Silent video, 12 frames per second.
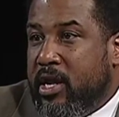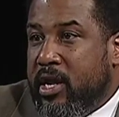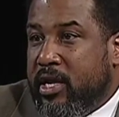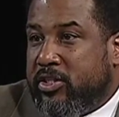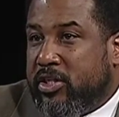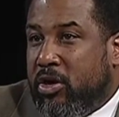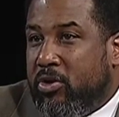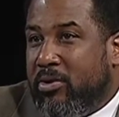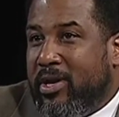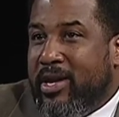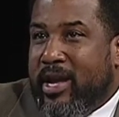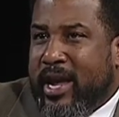And so
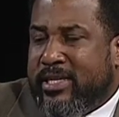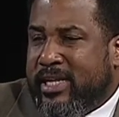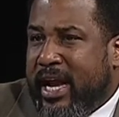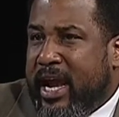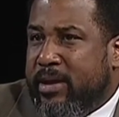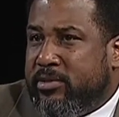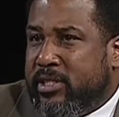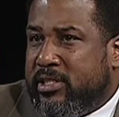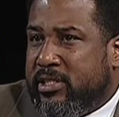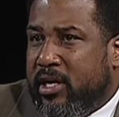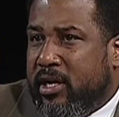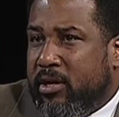at times
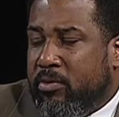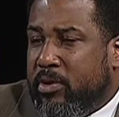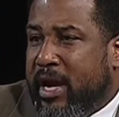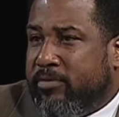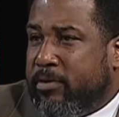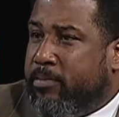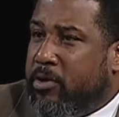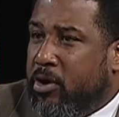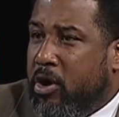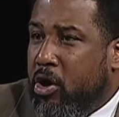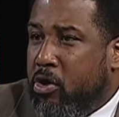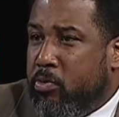we have to put
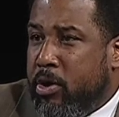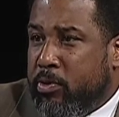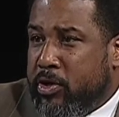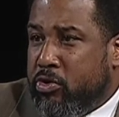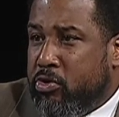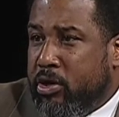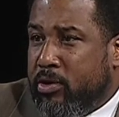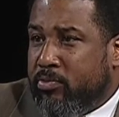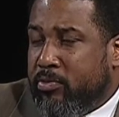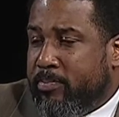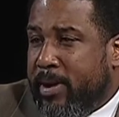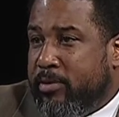on hold what we're doing
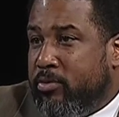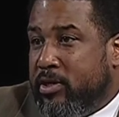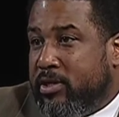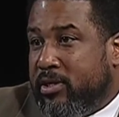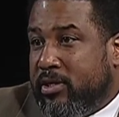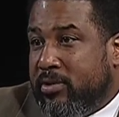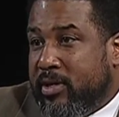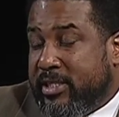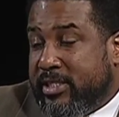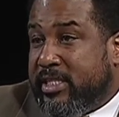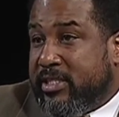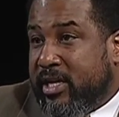maybe with the
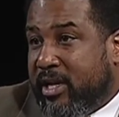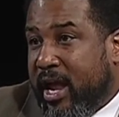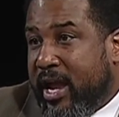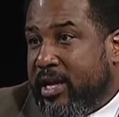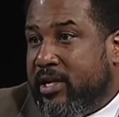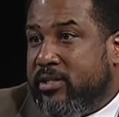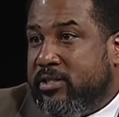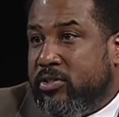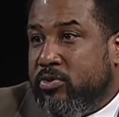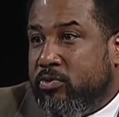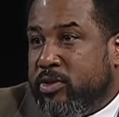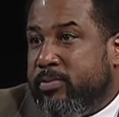existing client
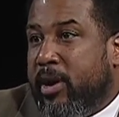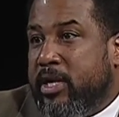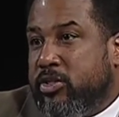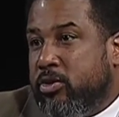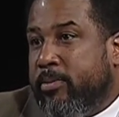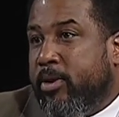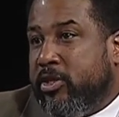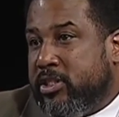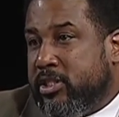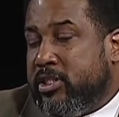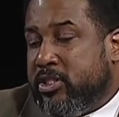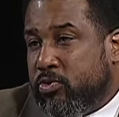to respond to an
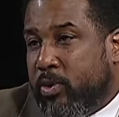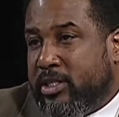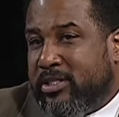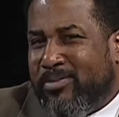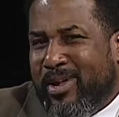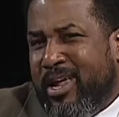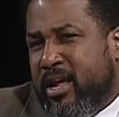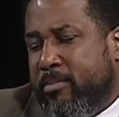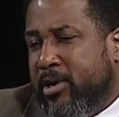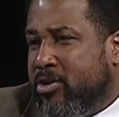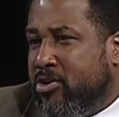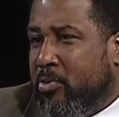emergency situation.
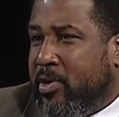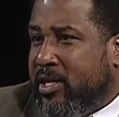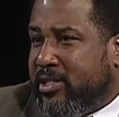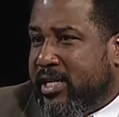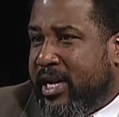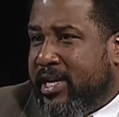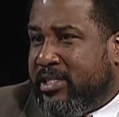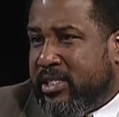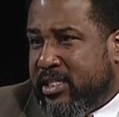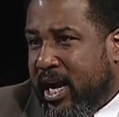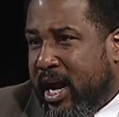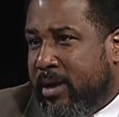But, we understand that's the
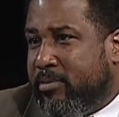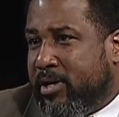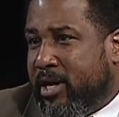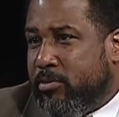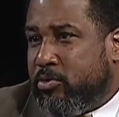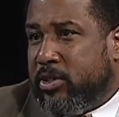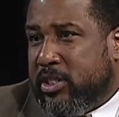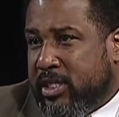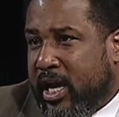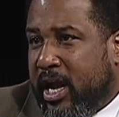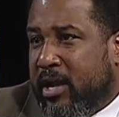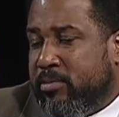job. It comes with the
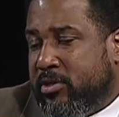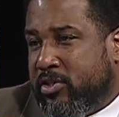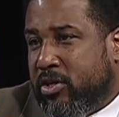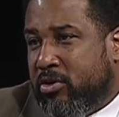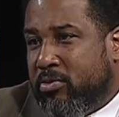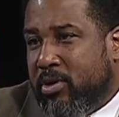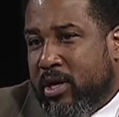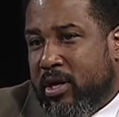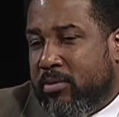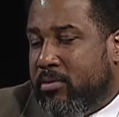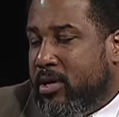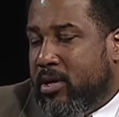job. And
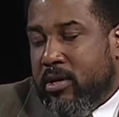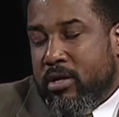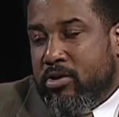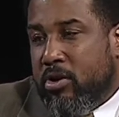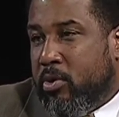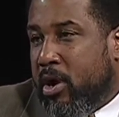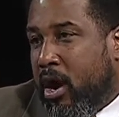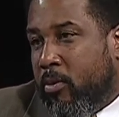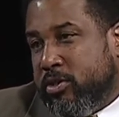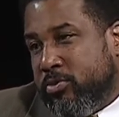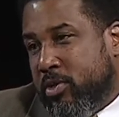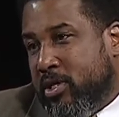so, we're
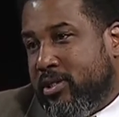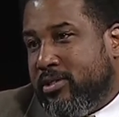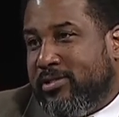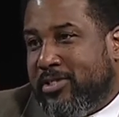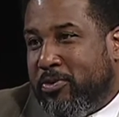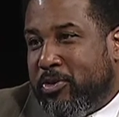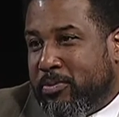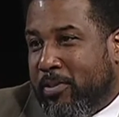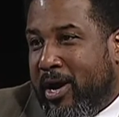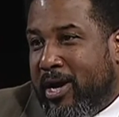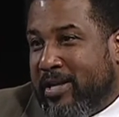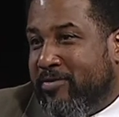always willing to
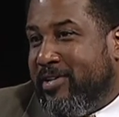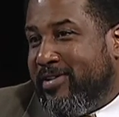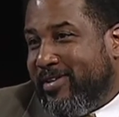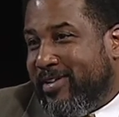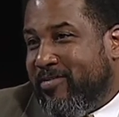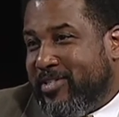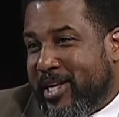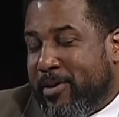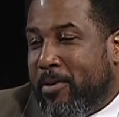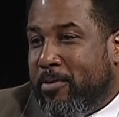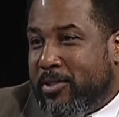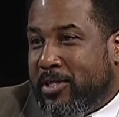respond even if it's at a
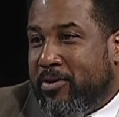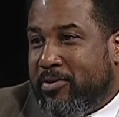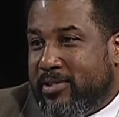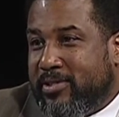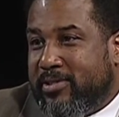moment's notice.